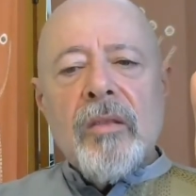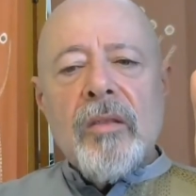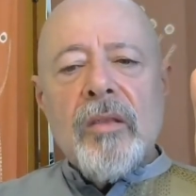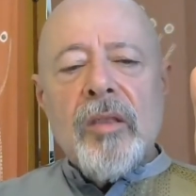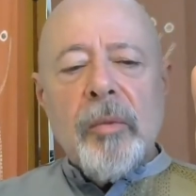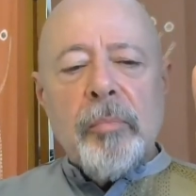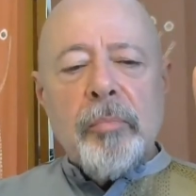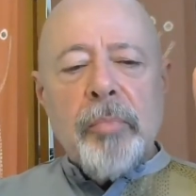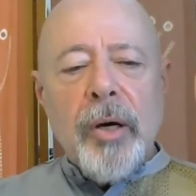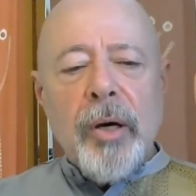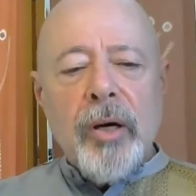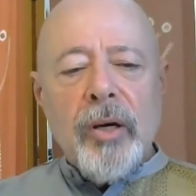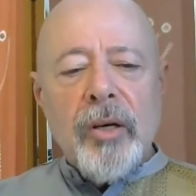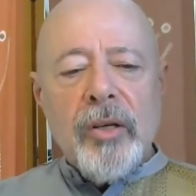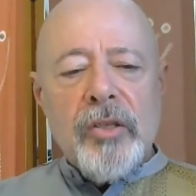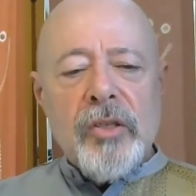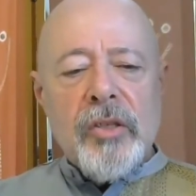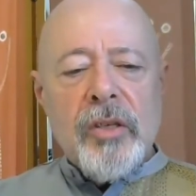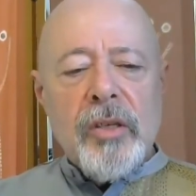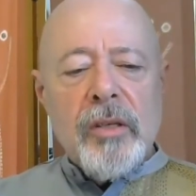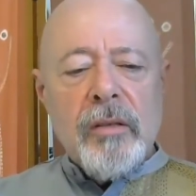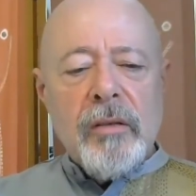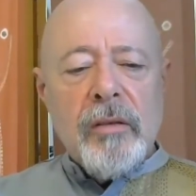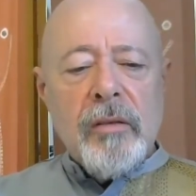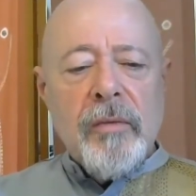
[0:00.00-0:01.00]

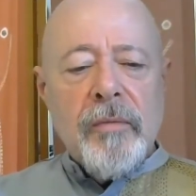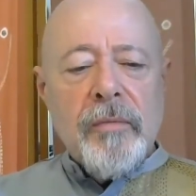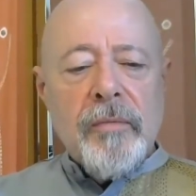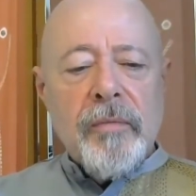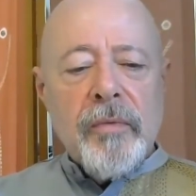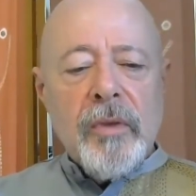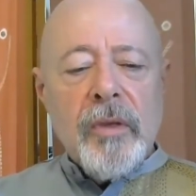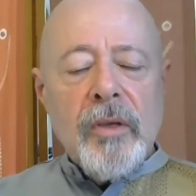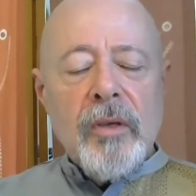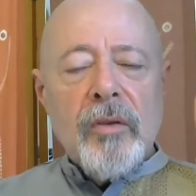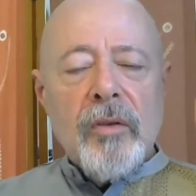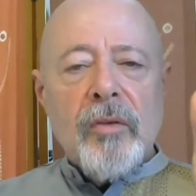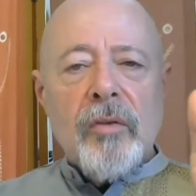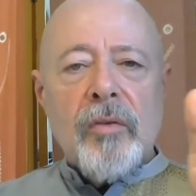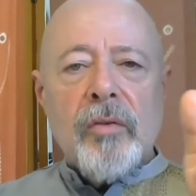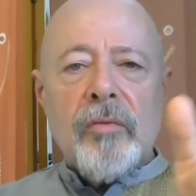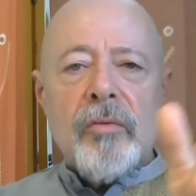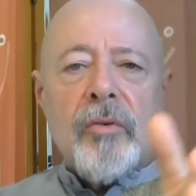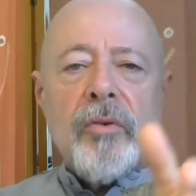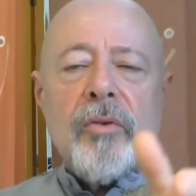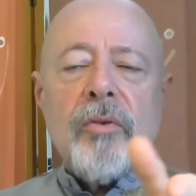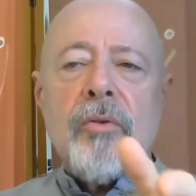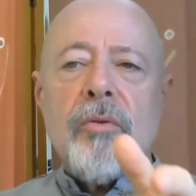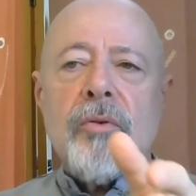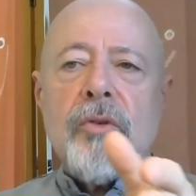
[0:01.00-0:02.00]
person
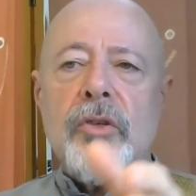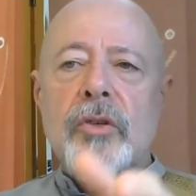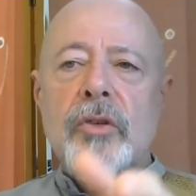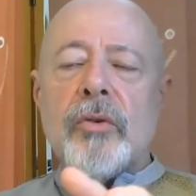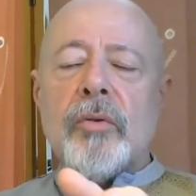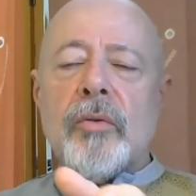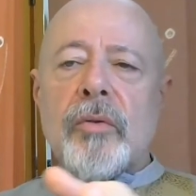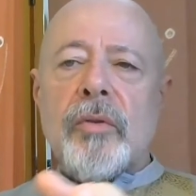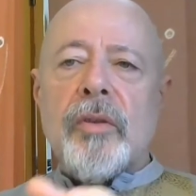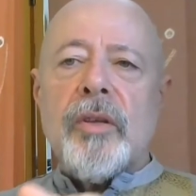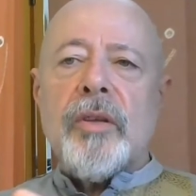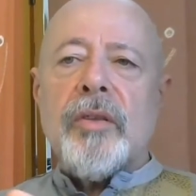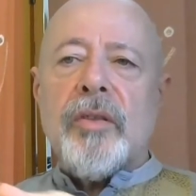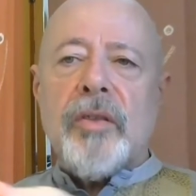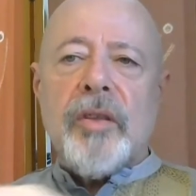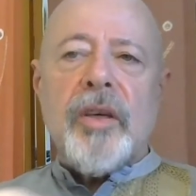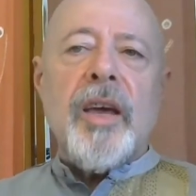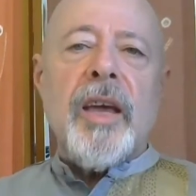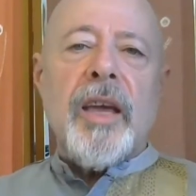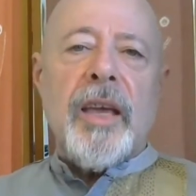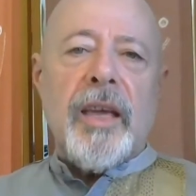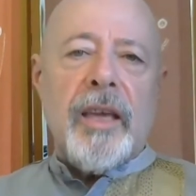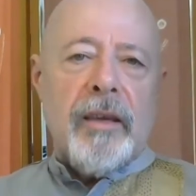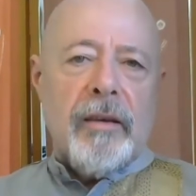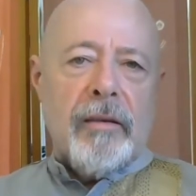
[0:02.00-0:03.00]
through to the
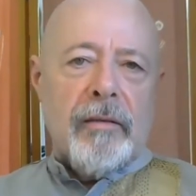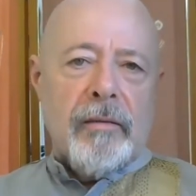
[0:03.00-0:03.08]
thing.